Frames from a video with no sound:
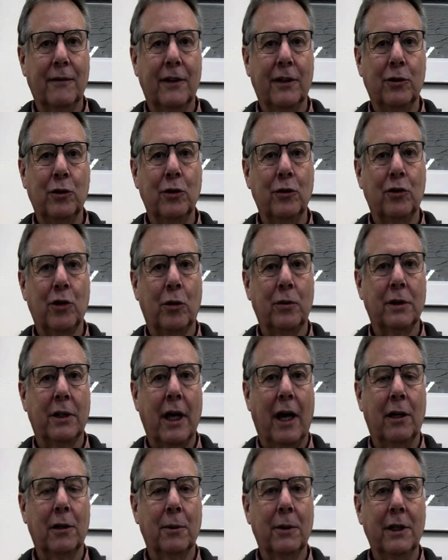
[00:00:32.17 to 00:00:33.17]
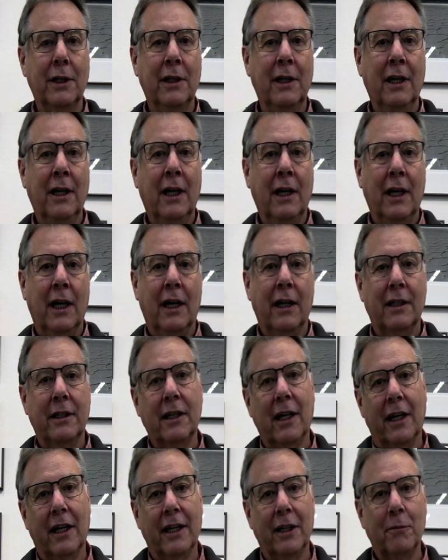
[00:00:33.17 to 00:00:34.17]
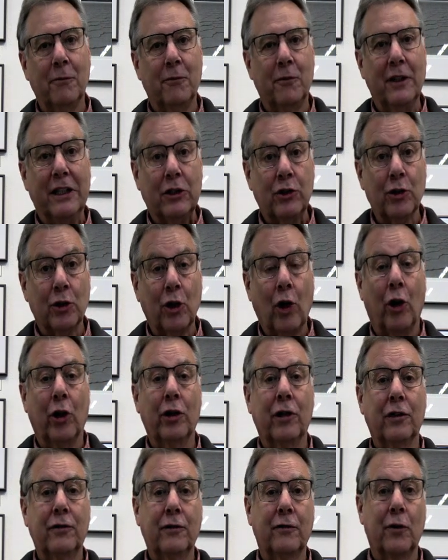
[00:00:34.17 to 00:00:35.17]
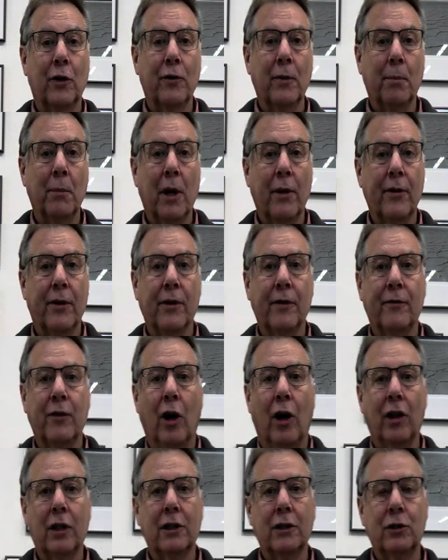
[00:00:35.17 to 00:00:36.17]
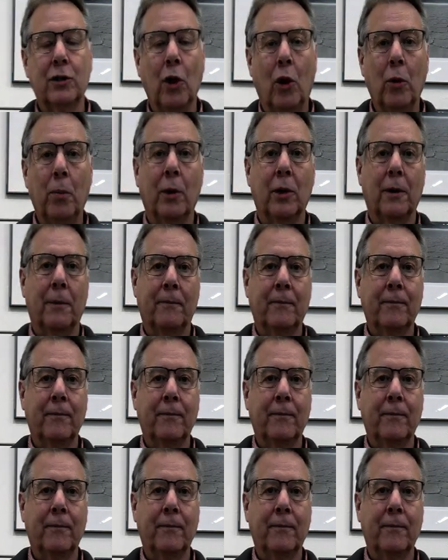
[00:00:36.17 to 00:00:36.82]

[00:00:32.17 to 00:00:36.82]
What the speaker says: the New Zone Gallery, and I am featured artist for the month of October.